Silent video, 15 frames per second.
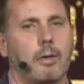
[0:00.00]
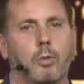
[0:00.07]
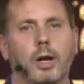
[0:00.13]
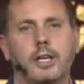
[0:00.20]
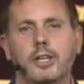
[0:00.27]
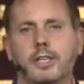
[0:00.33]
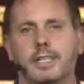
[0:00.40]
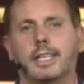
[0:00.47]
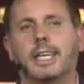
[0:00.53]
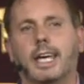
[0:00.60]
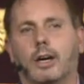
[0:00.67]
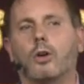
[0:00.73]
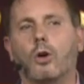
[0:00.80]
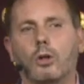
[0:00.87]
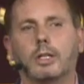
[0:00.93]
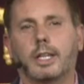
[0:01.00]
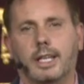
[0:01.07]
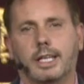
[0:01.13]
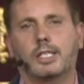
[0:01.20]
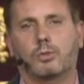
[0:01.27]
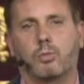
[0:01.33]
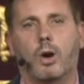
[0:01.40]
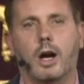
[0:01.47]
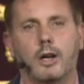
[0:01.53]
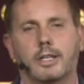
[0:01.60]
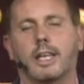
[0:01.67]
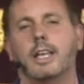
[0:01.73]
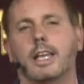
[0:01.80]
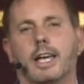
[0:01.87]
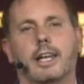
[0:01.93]
I want you to get hold of this
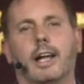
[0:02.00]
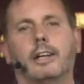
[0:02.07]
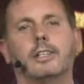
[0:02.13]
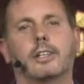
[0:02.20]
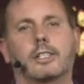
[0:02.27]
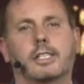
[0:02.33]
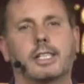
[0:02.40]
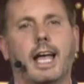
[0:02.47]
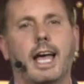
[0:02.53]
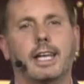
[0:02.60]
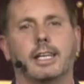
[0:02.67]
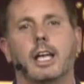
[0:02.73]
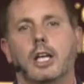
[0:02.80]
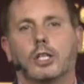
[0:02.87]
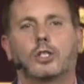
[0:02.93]
word and understand.